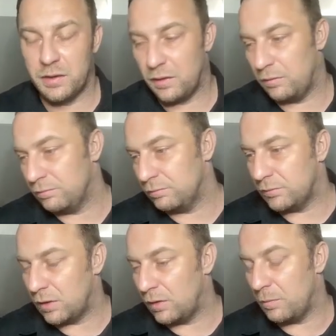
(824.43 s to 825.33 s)

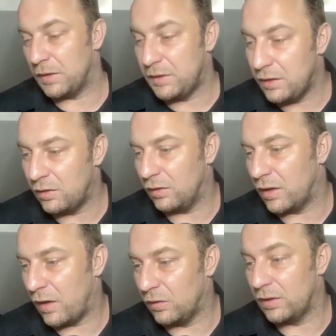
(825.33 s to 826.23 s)
um, uh, material
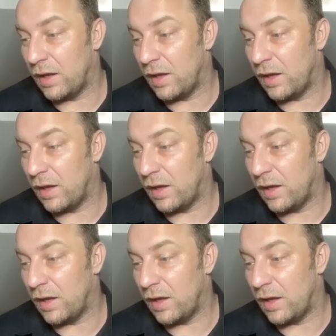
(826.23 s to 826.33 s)
count,